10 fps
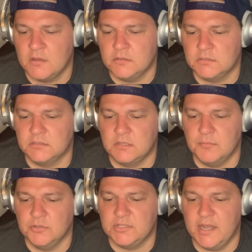This is the
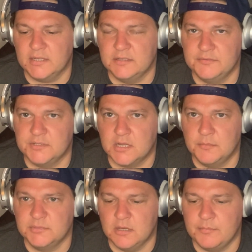most active that
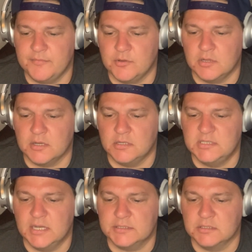comes up. If you click on
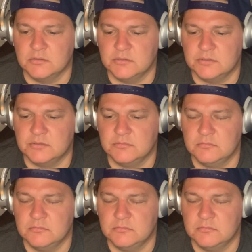technicals.